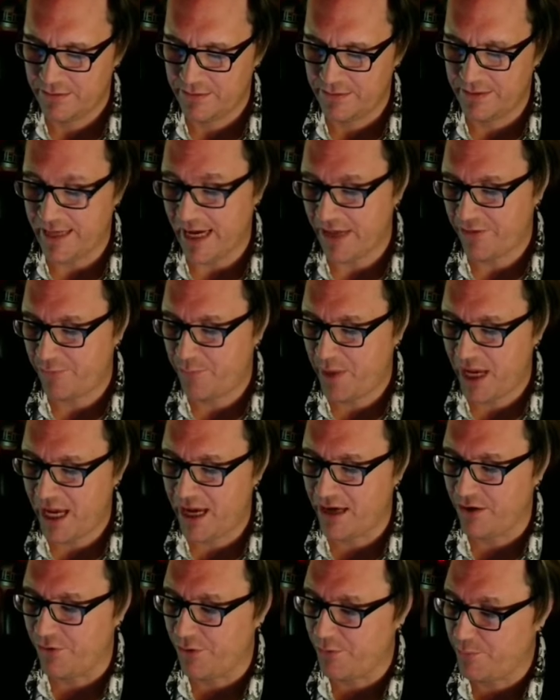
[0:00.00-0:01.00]
Death
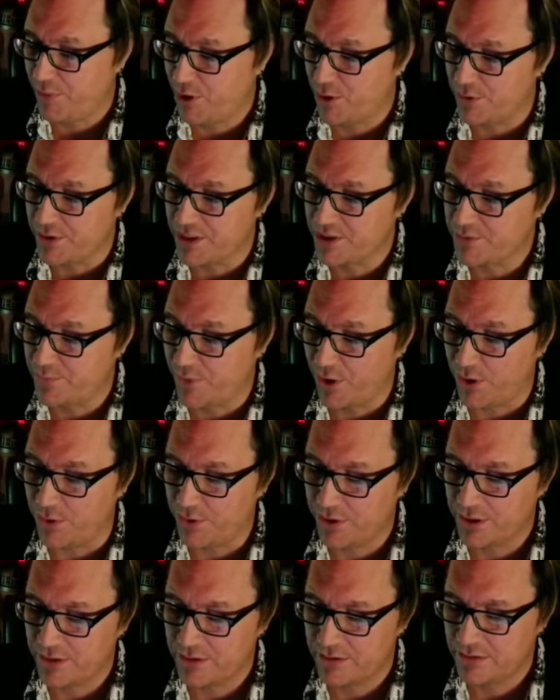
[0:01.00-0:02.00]
pale, the poet spoke.
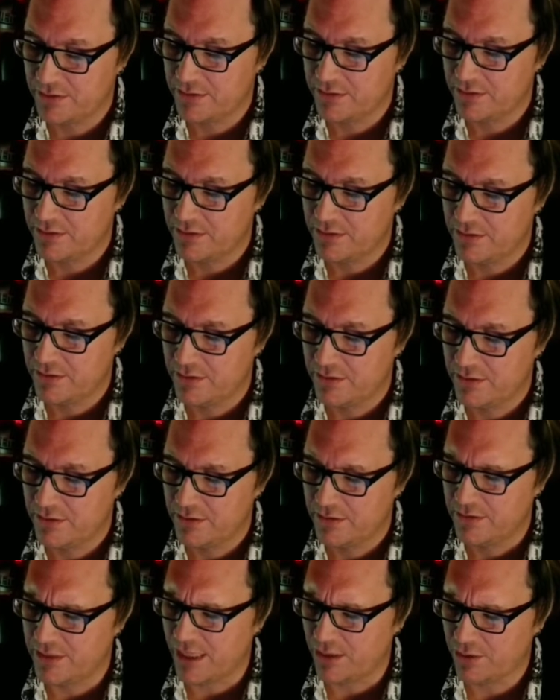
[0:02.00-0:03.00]

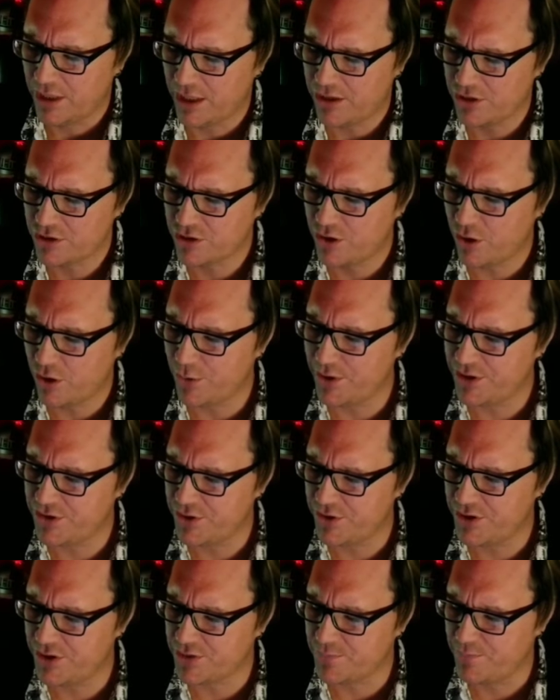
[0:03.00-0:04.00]
Now let us go
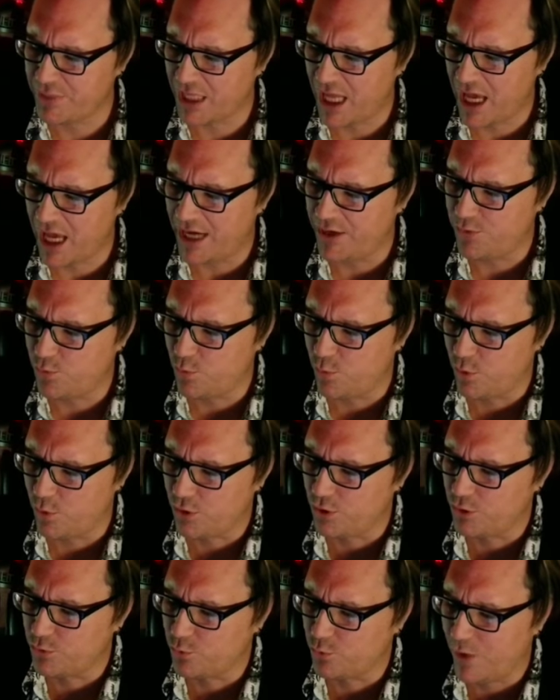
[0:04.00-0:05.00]
into this blind
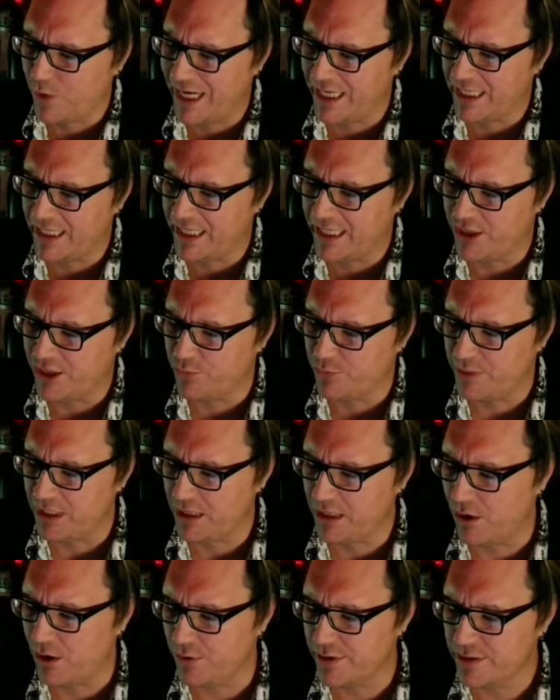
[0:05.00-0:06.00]
world waiting here
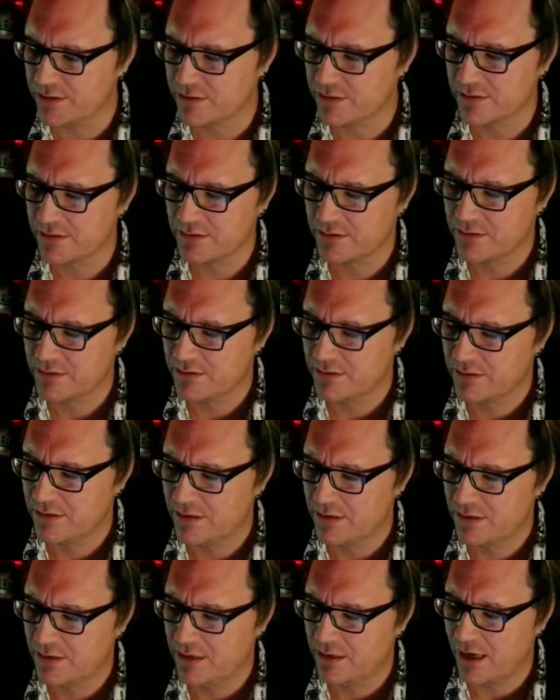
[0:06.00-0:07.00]
below us.
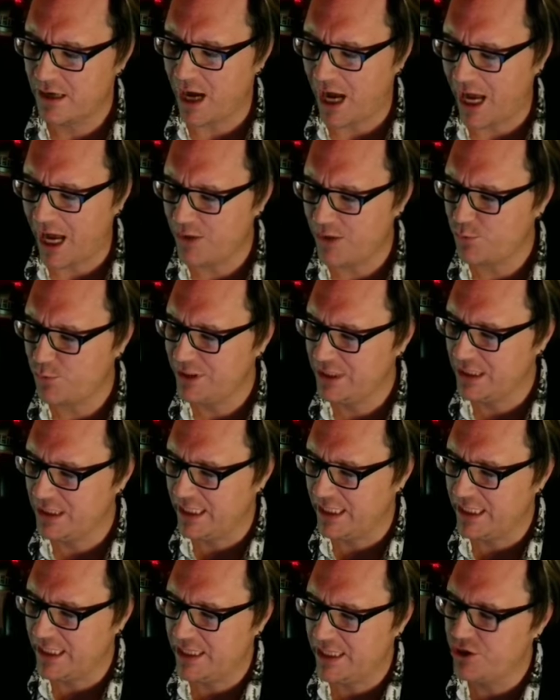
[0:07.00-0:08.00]
I will
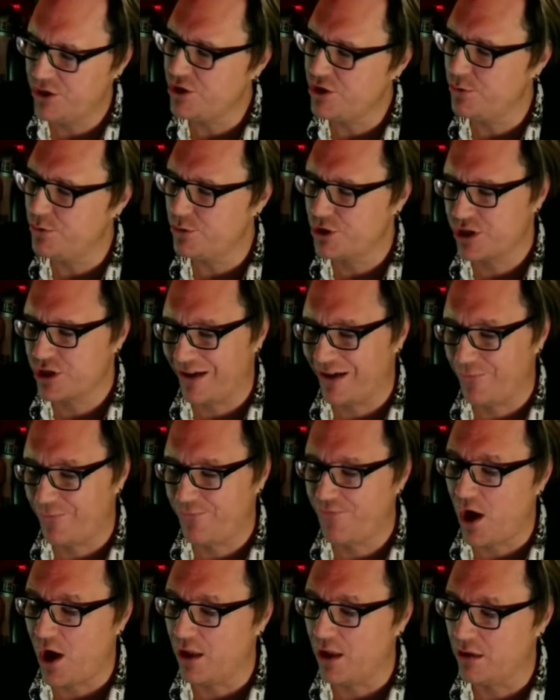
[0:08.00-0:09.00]
lead and you shall
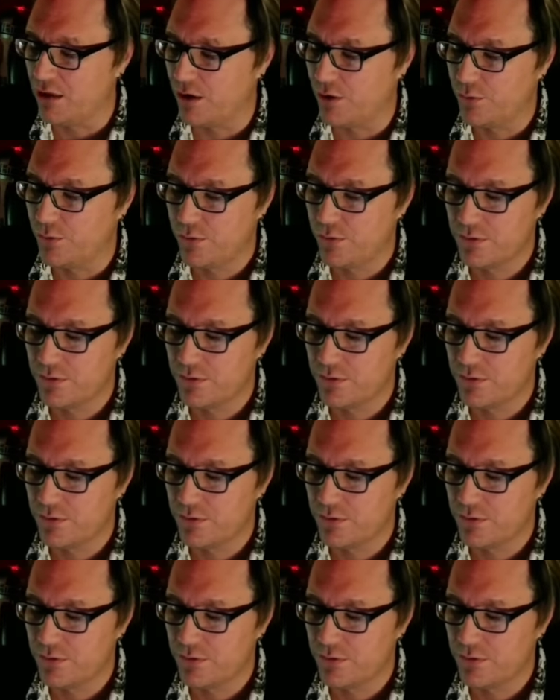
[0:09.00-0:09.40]
follow.